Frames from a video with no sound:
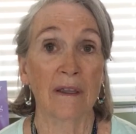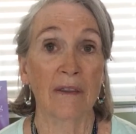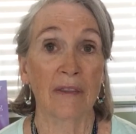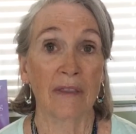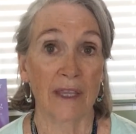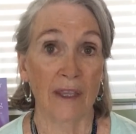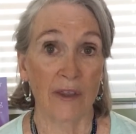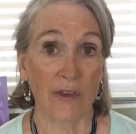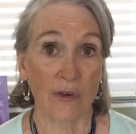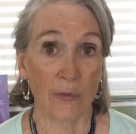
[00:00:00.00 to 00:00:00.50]

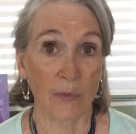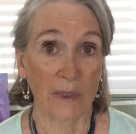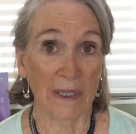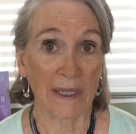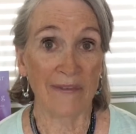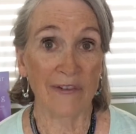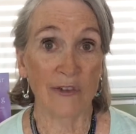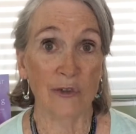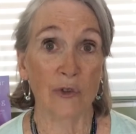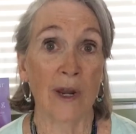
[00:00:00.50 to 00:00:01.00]
The other
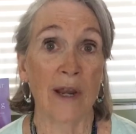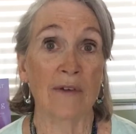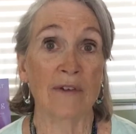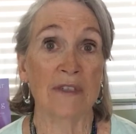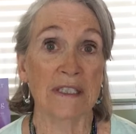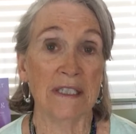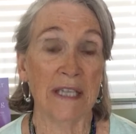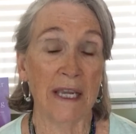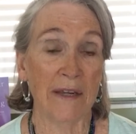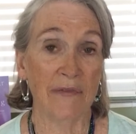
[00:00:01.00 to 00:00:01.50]
beliefs around
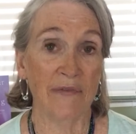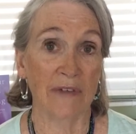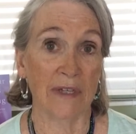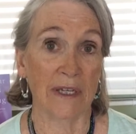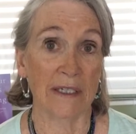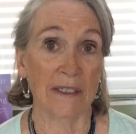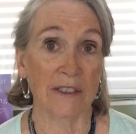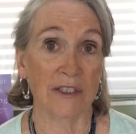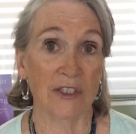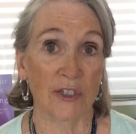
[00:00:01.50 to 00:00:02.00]

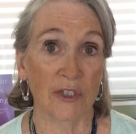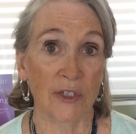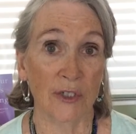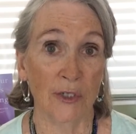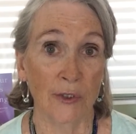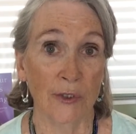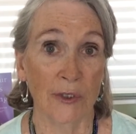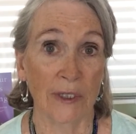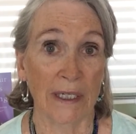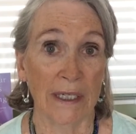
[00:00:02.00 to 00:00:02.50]
safety and
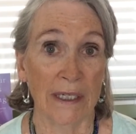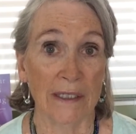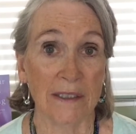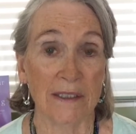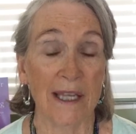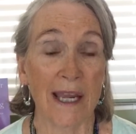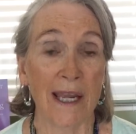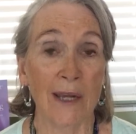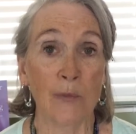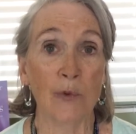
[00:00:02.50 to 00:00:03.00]
security.
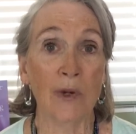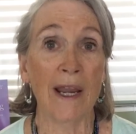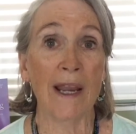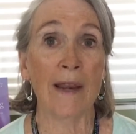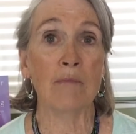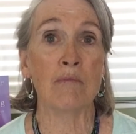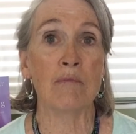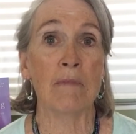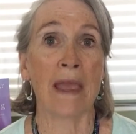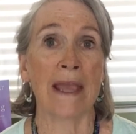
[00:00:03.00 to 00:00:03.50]
It's
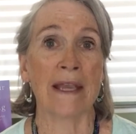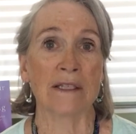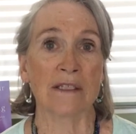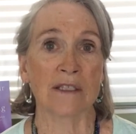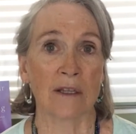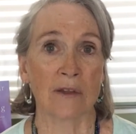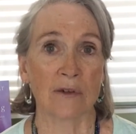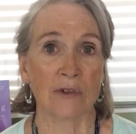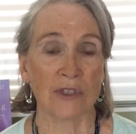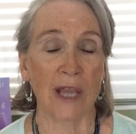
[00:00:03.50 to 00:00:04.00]
Abraham
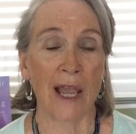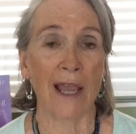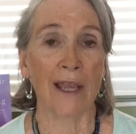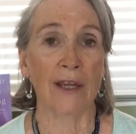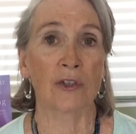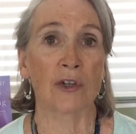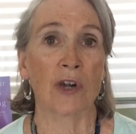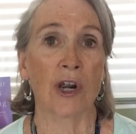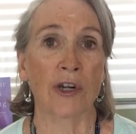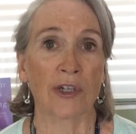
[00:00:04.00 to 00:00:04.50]
Maslow's
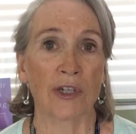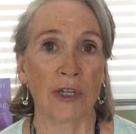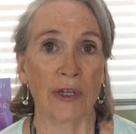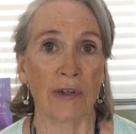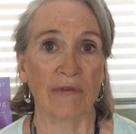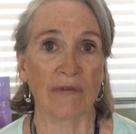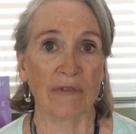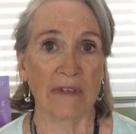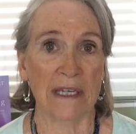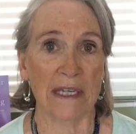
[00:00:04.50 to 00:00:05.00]
hierarchy
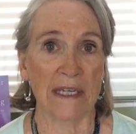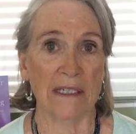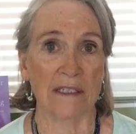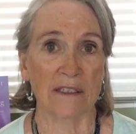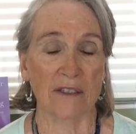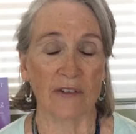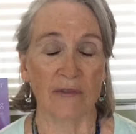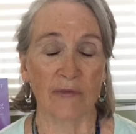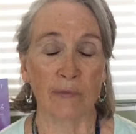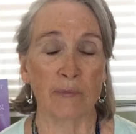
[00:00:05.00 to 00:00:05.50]
of
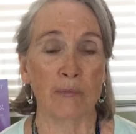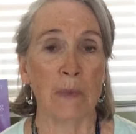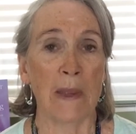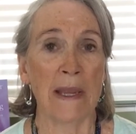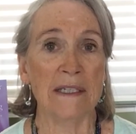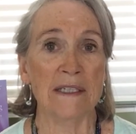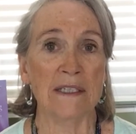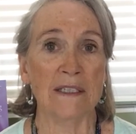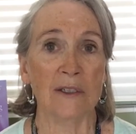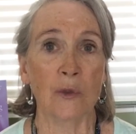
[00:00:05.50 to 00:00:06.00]
needs. The
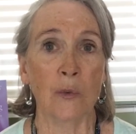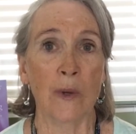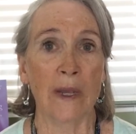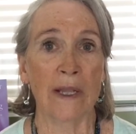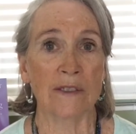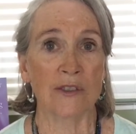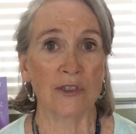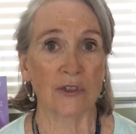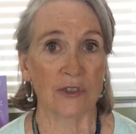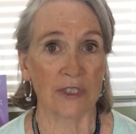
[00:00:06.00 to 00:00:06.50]
basic
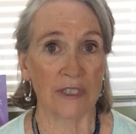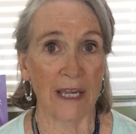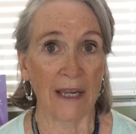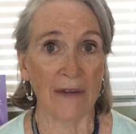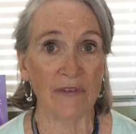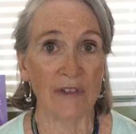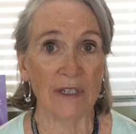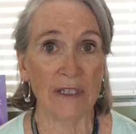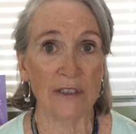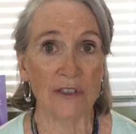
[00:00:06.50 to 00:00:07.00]
ones are
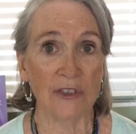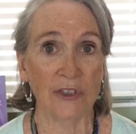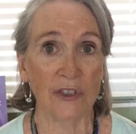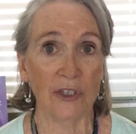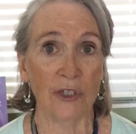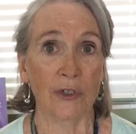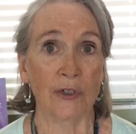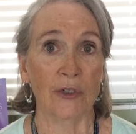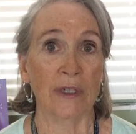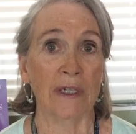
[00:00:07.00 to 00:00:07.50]
safety and
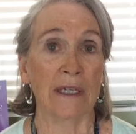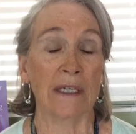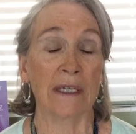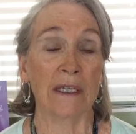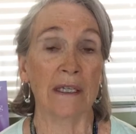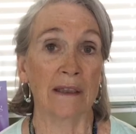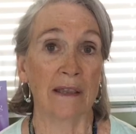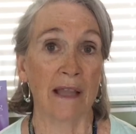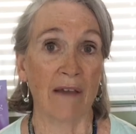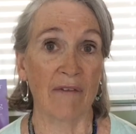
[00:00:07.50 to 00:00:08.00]
security,
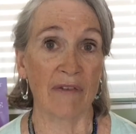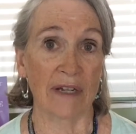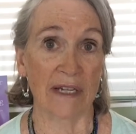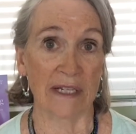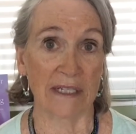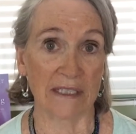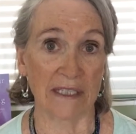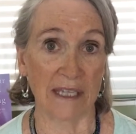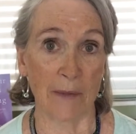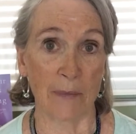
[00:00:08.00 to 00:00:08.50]
love and
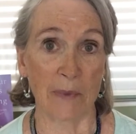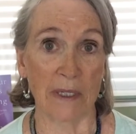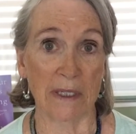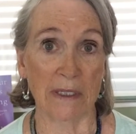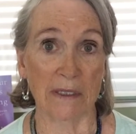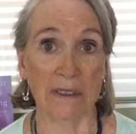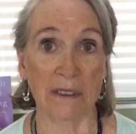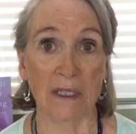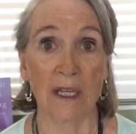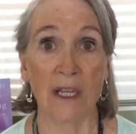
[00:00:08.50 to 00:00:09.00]

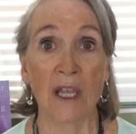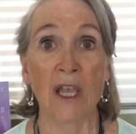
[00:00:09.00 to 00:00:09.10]
acceptance.